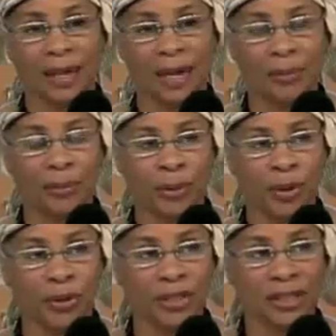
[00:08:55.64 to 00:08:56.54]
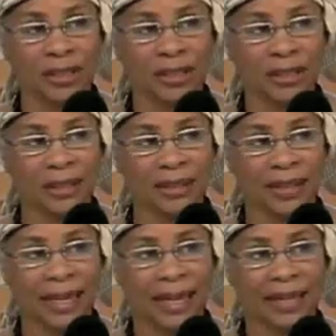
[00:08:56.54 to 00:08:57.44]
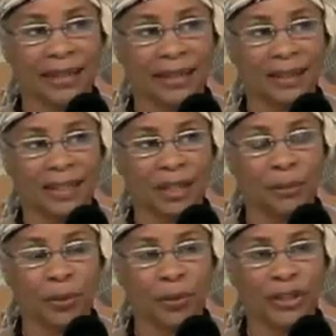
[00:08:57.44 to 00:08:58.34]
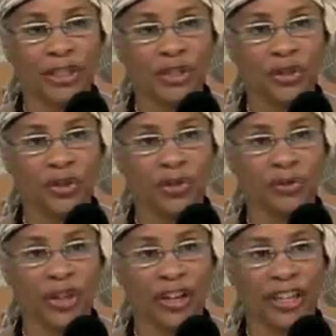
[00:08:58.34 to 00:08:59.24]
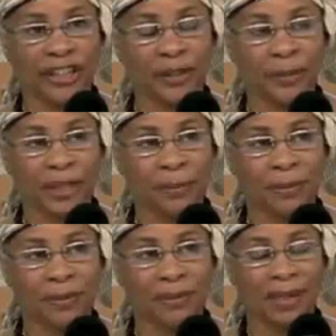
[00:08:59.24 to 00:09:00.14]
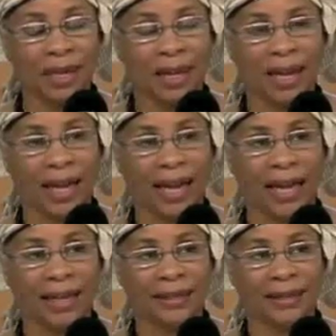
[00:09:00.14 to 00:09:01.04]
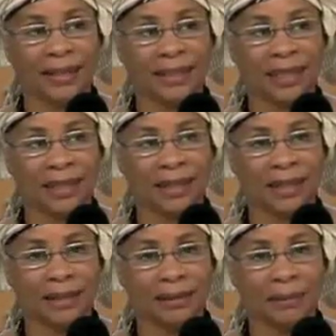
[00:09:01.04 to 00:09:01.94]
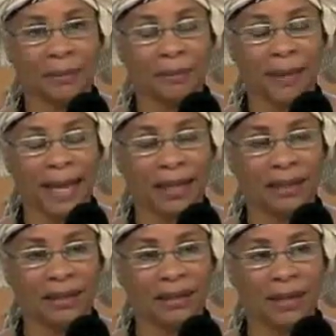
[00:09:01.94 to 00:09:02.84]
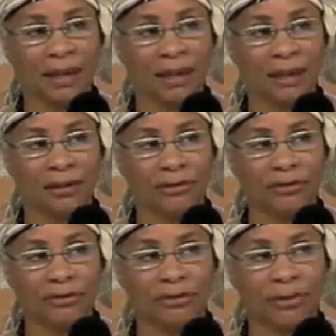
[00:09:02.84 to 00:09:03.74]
approach that the employers use for our young people and the uh, manner of